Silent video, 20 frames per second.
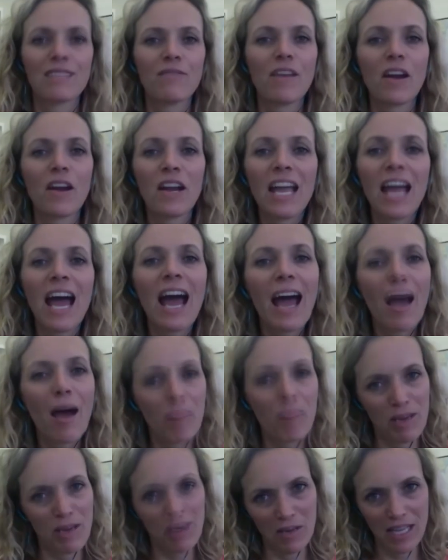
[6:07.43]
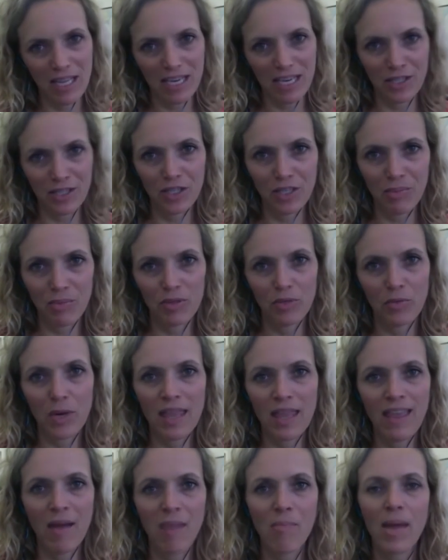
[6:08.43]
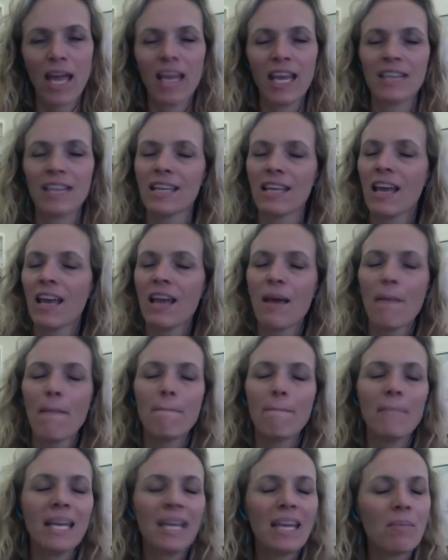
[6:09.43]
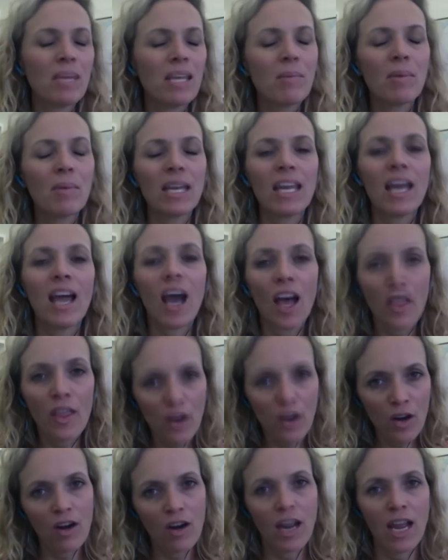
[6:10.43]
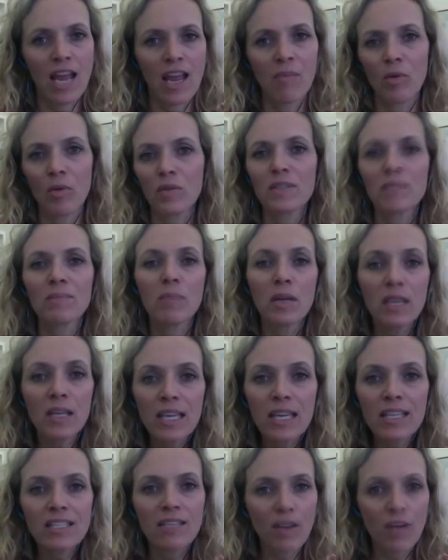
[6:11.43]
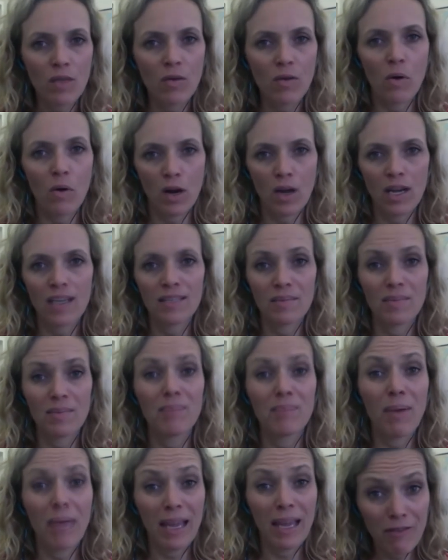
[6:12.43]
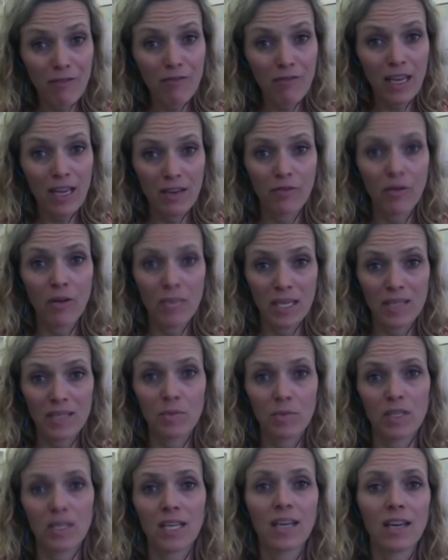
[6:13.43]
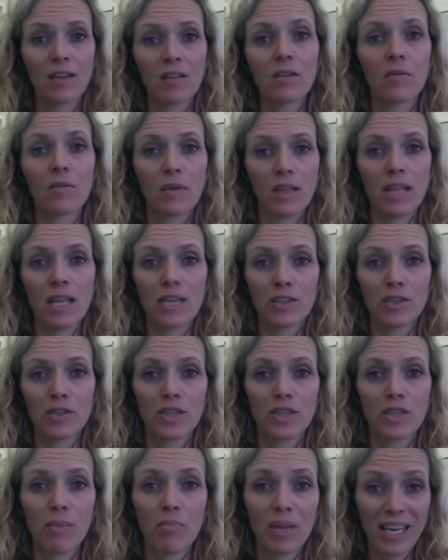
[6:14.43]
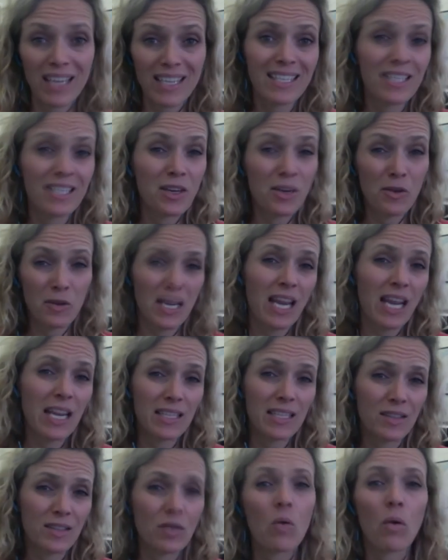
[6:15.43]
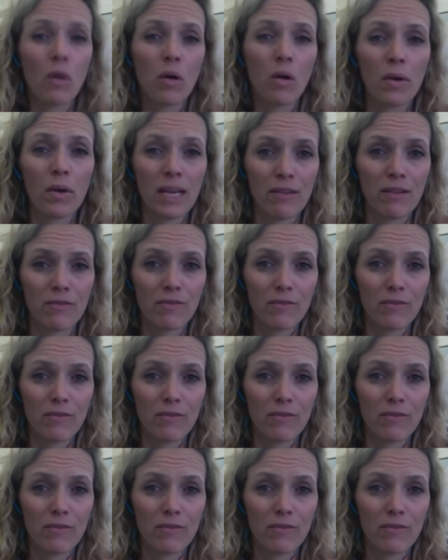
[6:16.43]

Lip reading: It's a very happy relationship between them, and many other animals, millions of other organisms benefit from this particular relationship because it creates the coral reef.